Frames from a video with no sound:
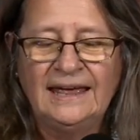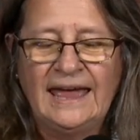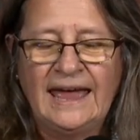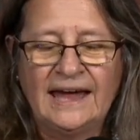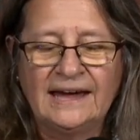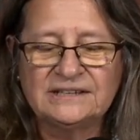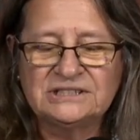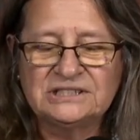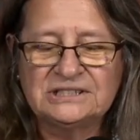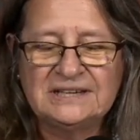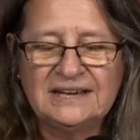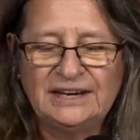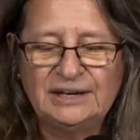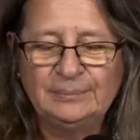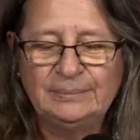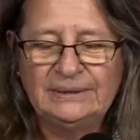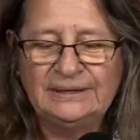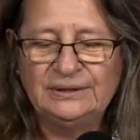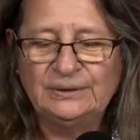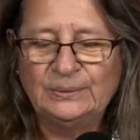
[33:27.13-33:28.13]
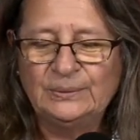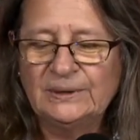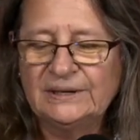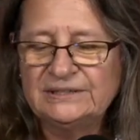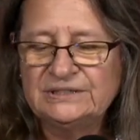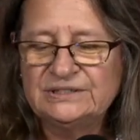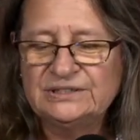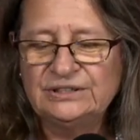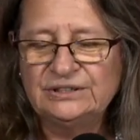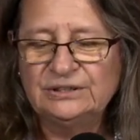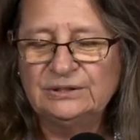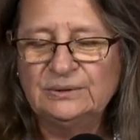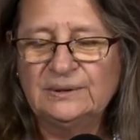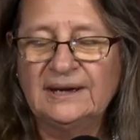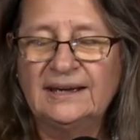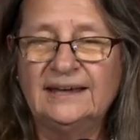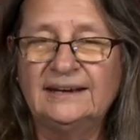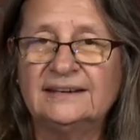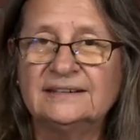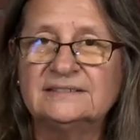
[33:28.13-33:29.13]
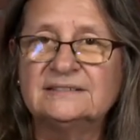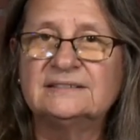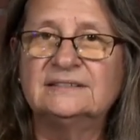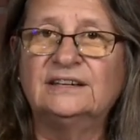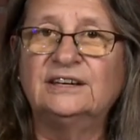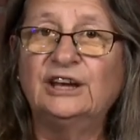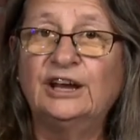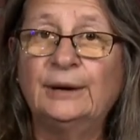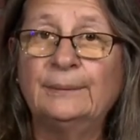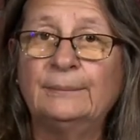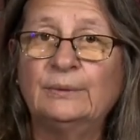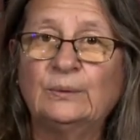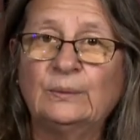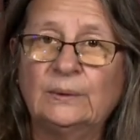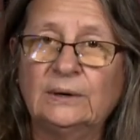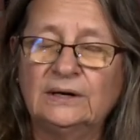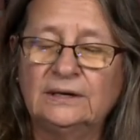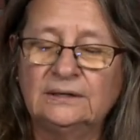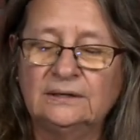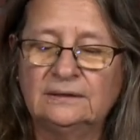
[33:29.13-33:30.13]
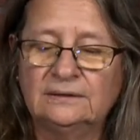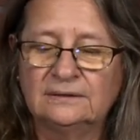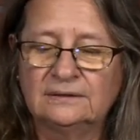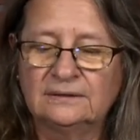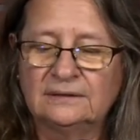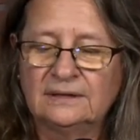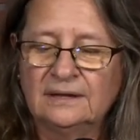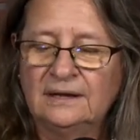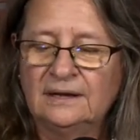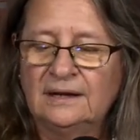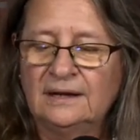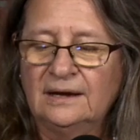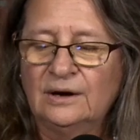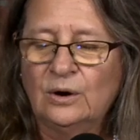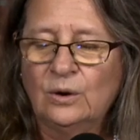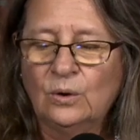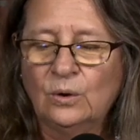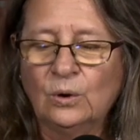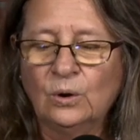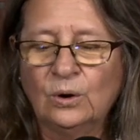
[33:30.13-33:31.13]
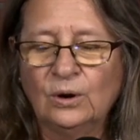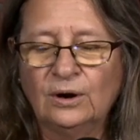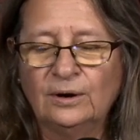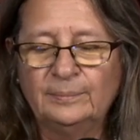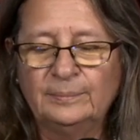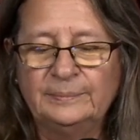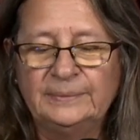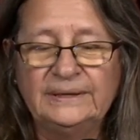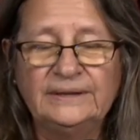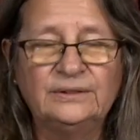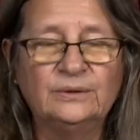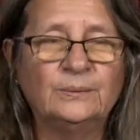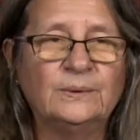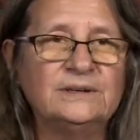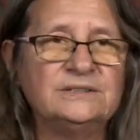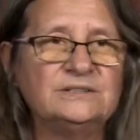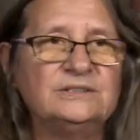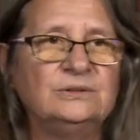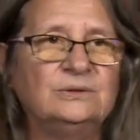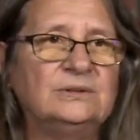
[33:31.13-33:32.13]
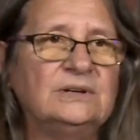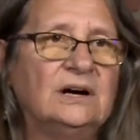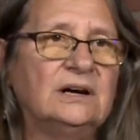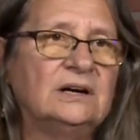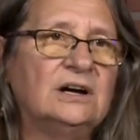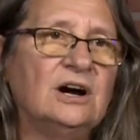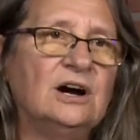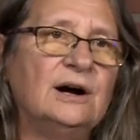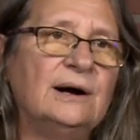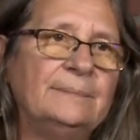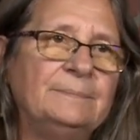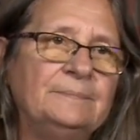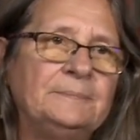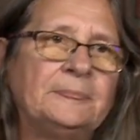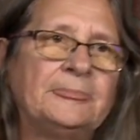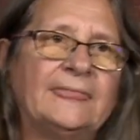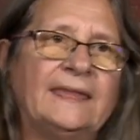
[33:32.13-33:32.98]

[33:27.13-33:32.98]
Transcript: Hashtag Be the One To, and it's the number 1, or BeTheOneTo.com.